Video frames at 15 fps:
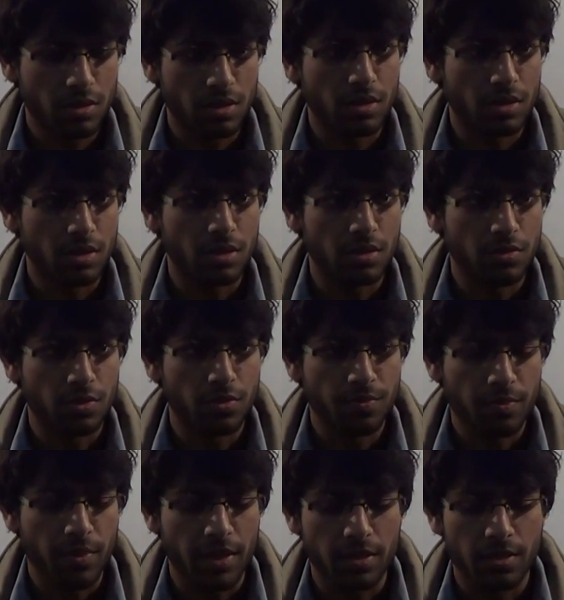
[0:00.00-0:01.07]
in the interview
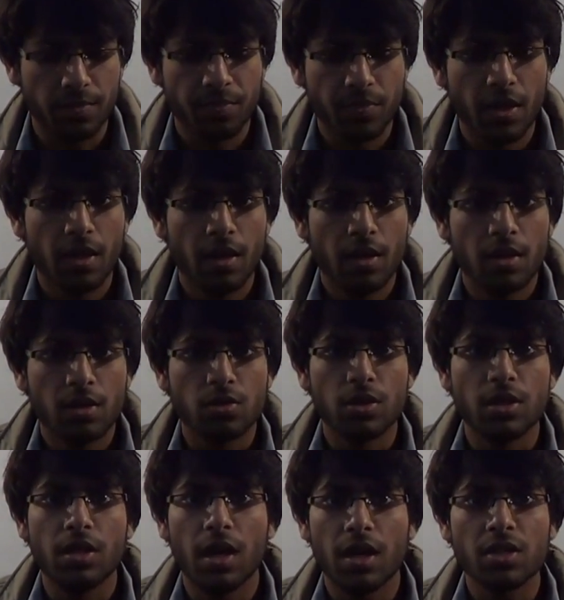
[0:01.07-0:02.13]
panel. So
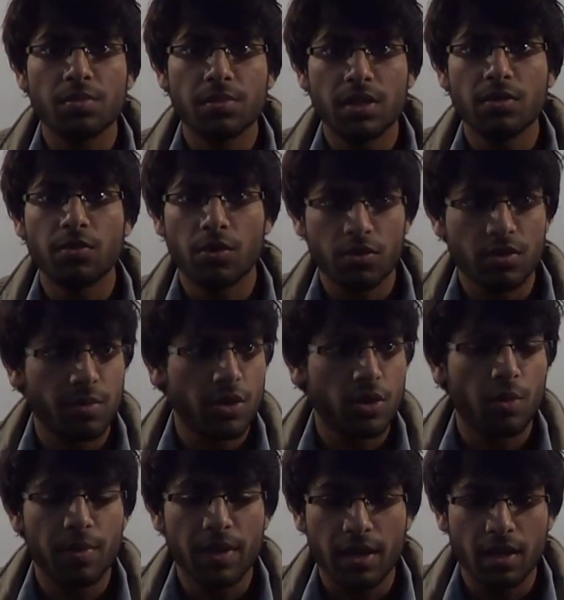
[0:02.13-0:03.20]
he asked me what was my
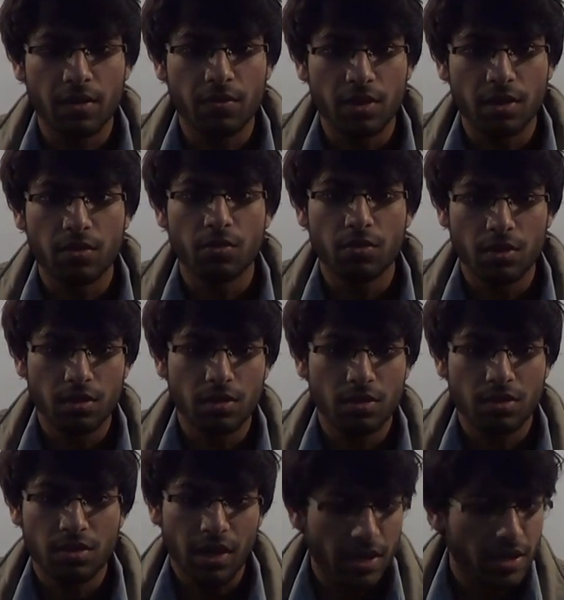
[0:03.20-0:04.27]
topic and
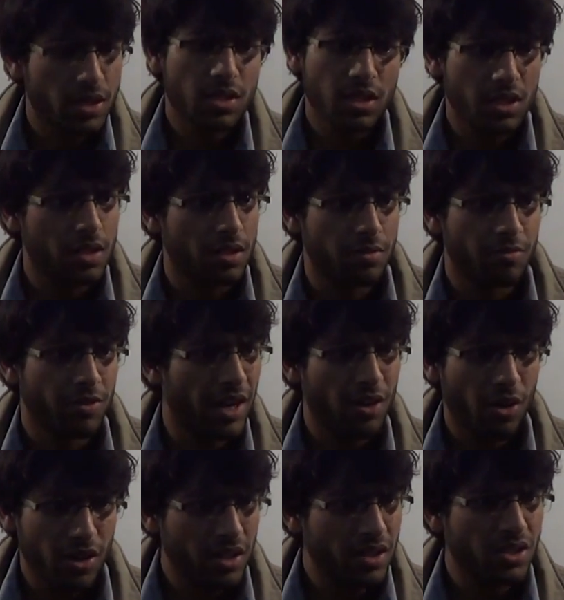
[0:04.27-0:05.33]
so I discussed it. We had
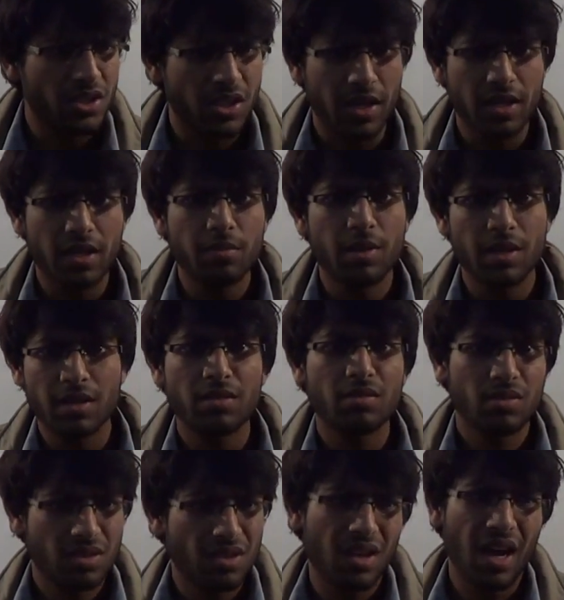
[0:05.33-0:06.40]
not yet started,
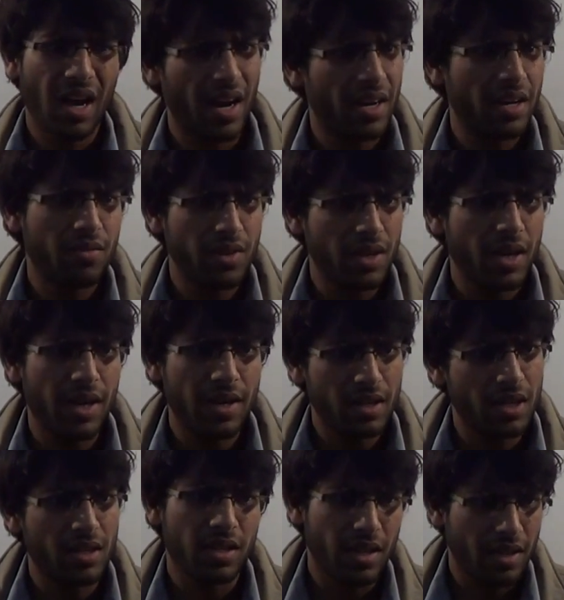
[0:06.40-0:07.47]
but I had a vague
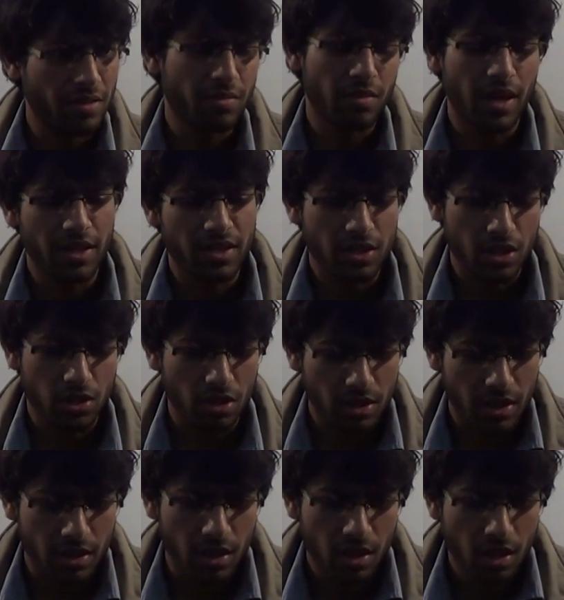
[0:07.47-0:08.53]
idea and then I discussed all
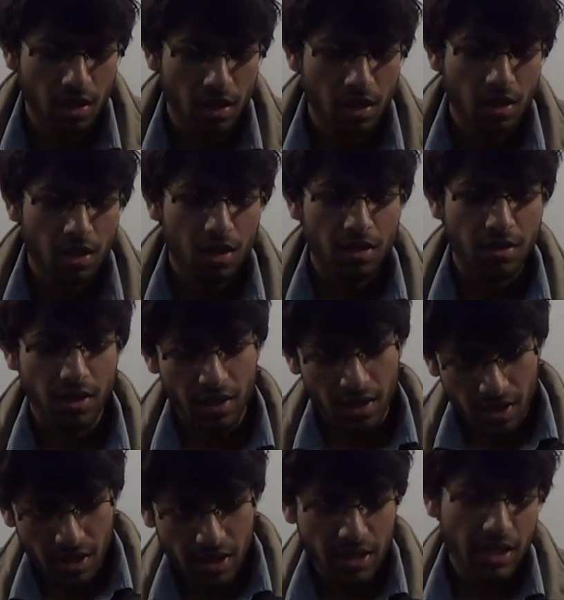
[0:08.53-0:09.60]
that. Then
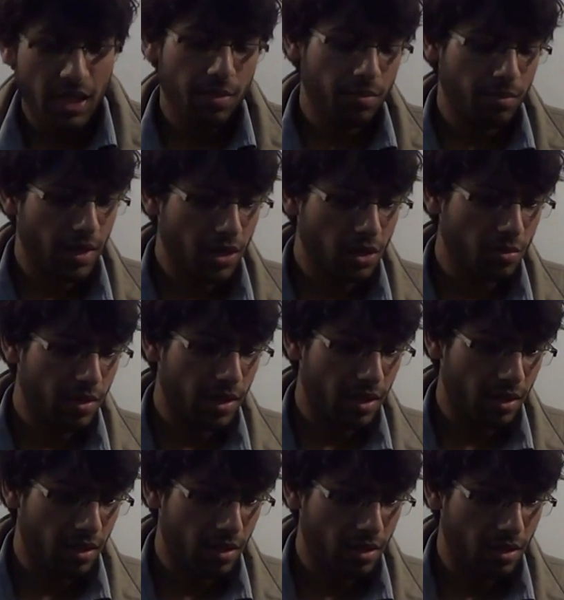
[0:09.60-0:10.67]
again he came back to
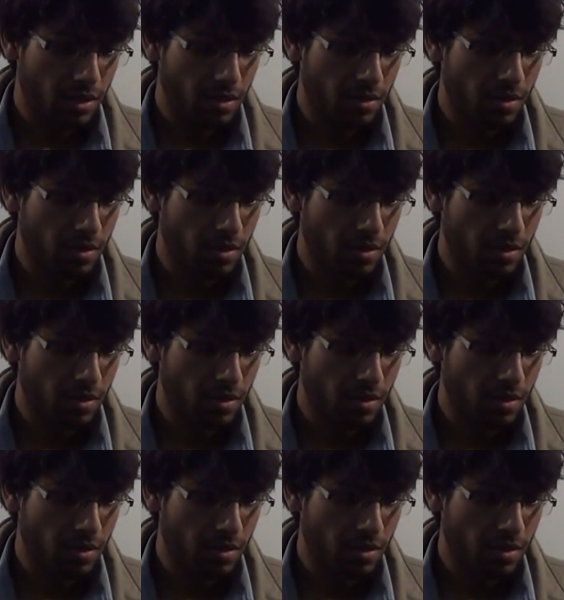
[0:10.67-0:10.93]
my